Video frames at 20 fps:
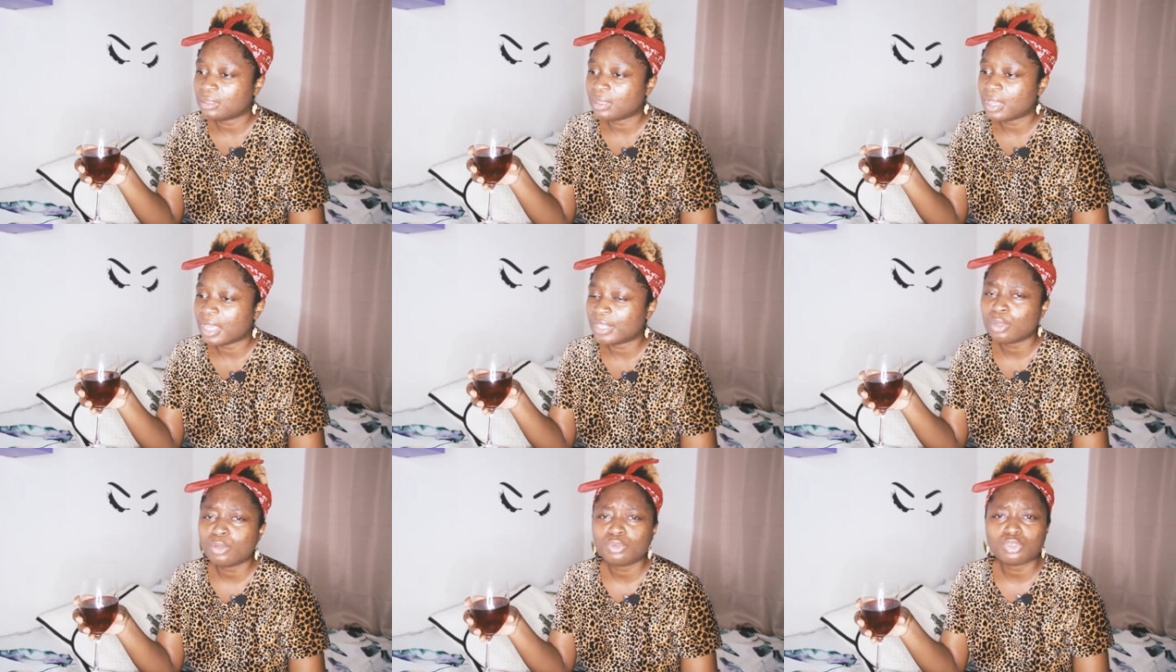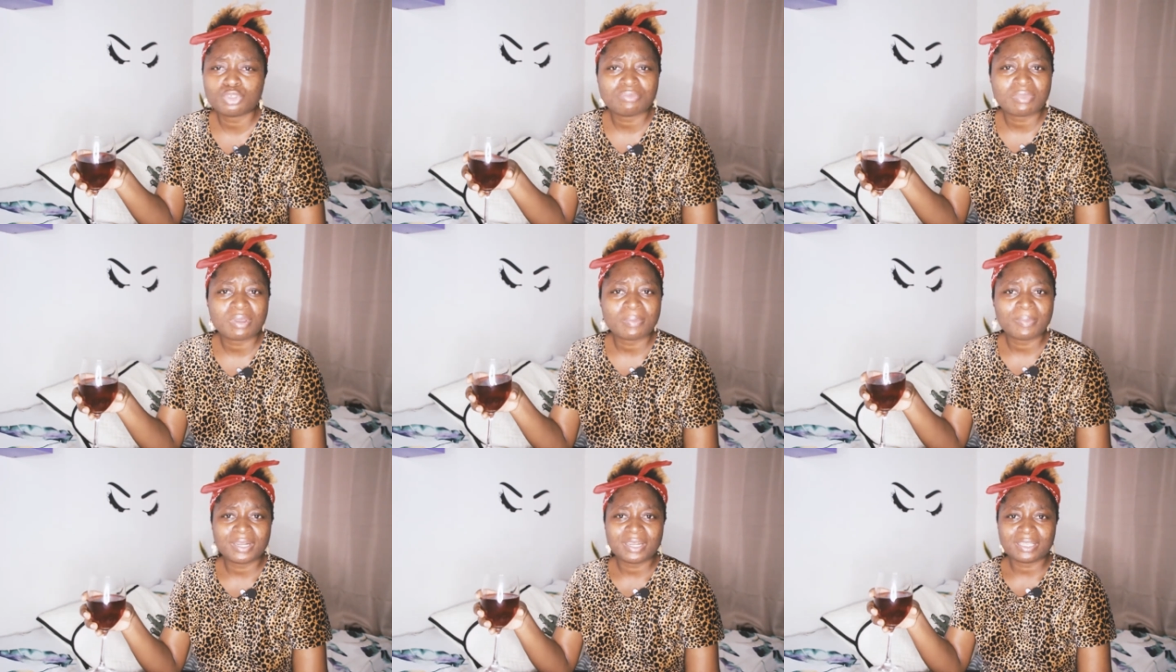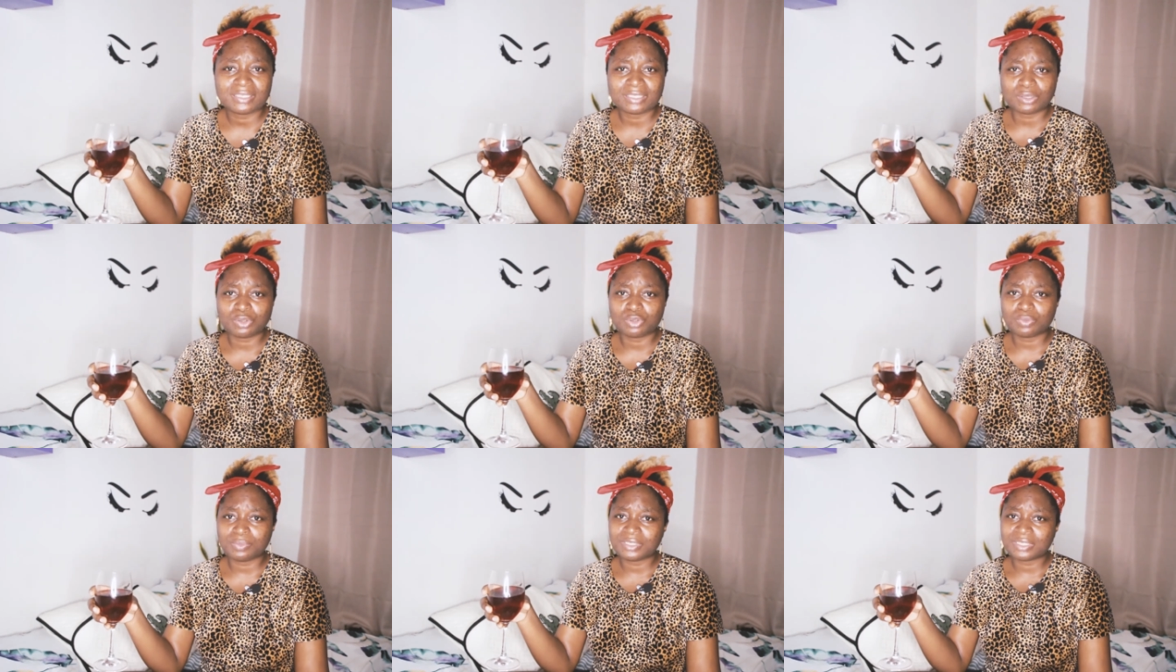I don't remember the
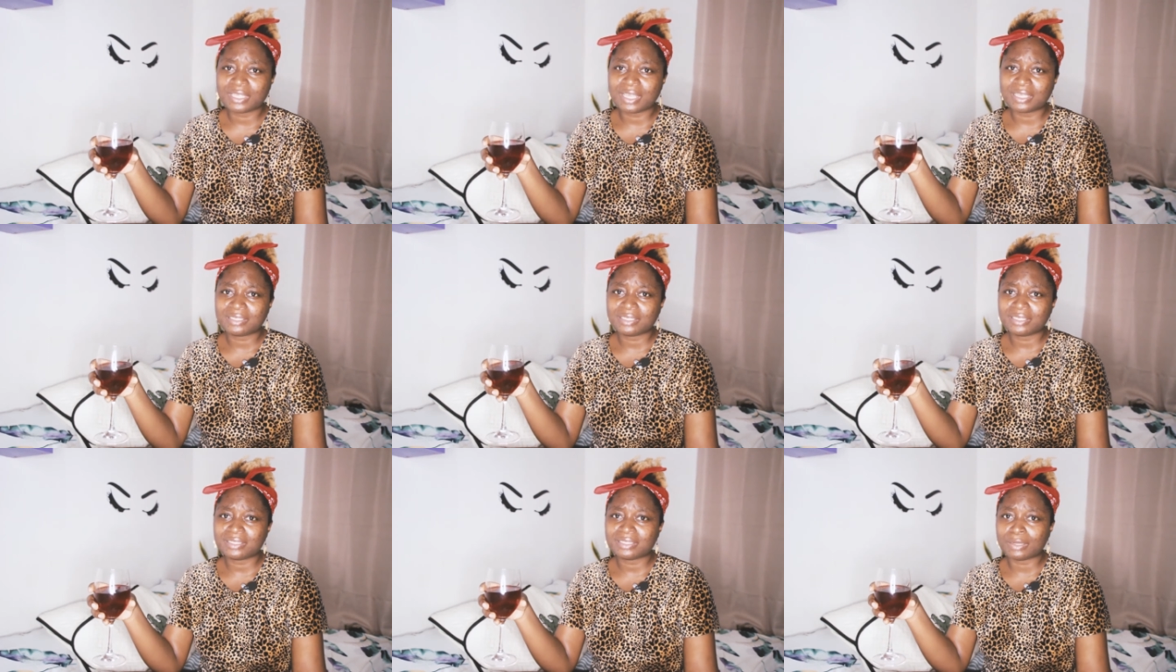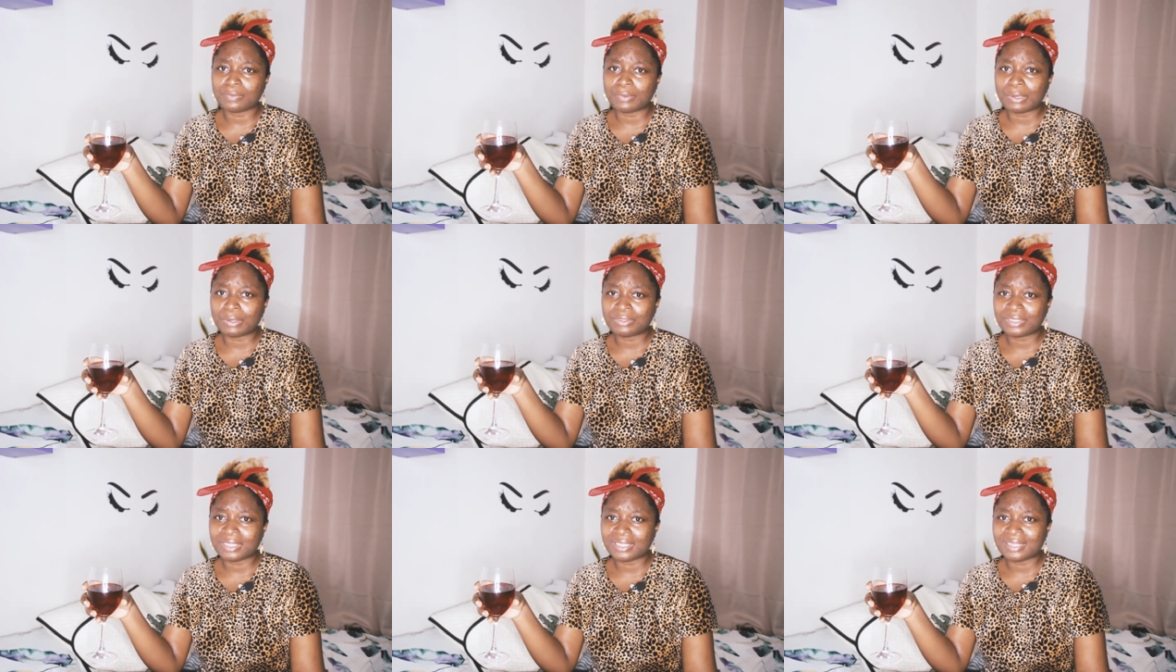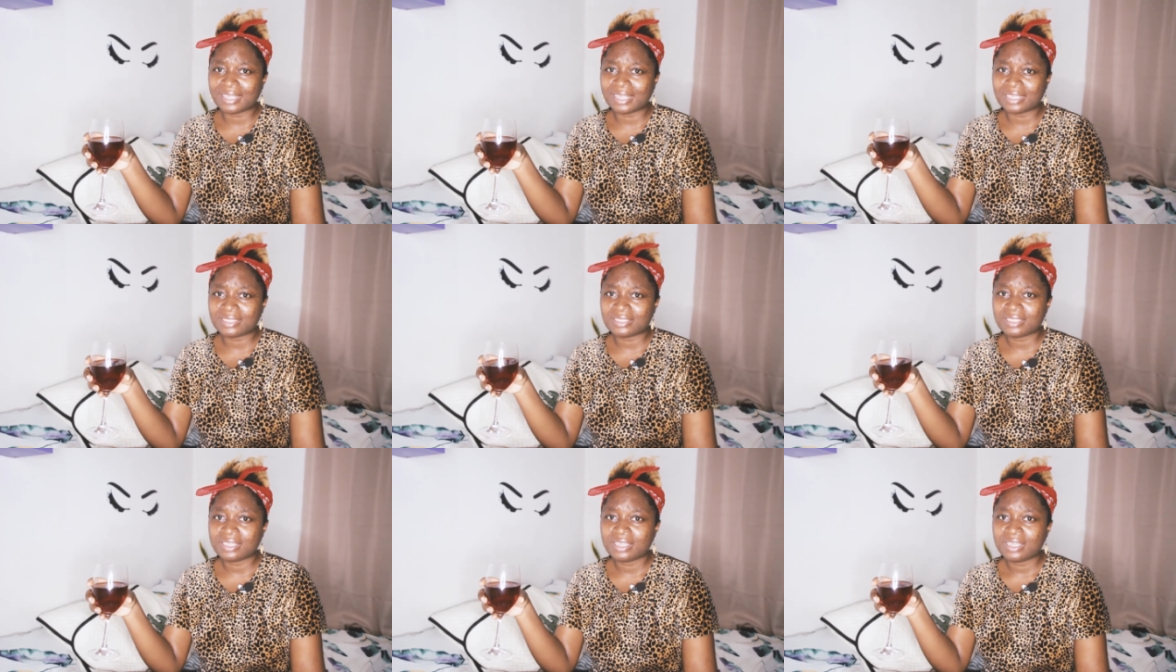circumstances surrounding
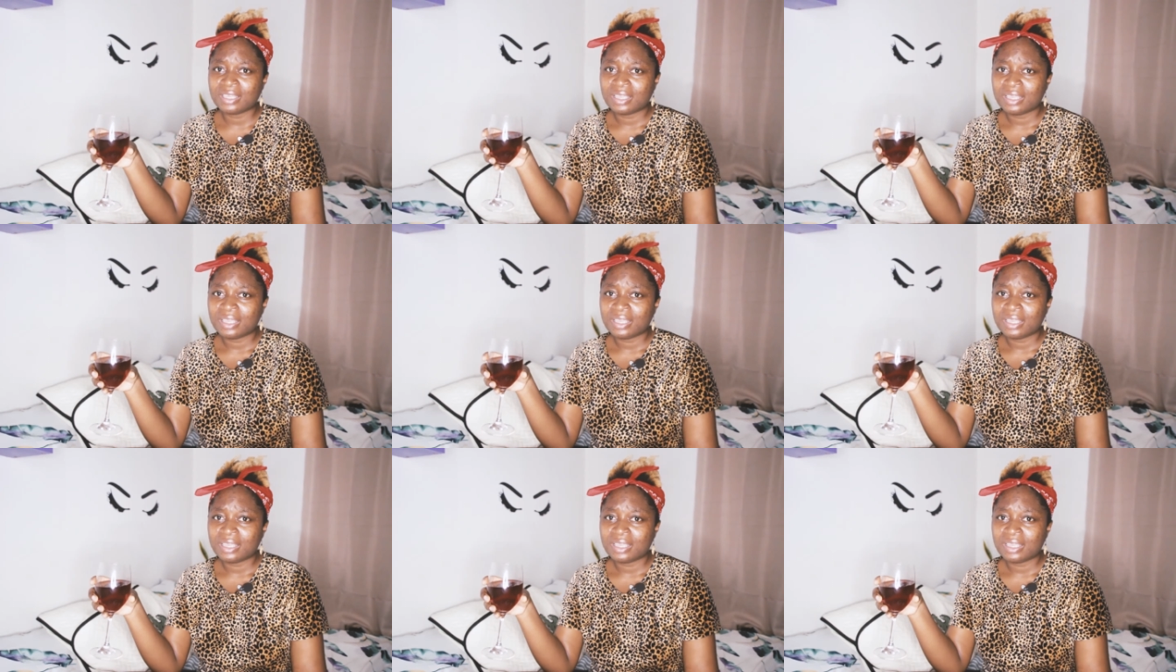that